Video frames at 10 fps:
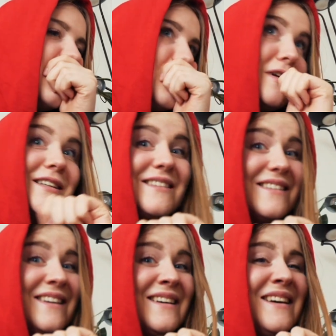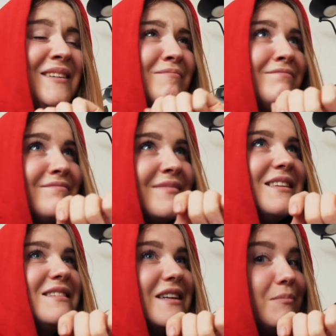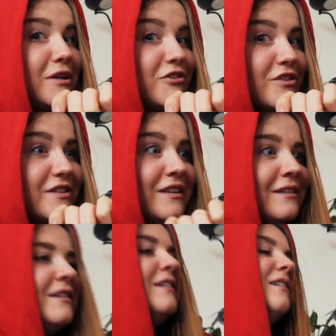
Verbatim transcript: which it's gonna be interesting.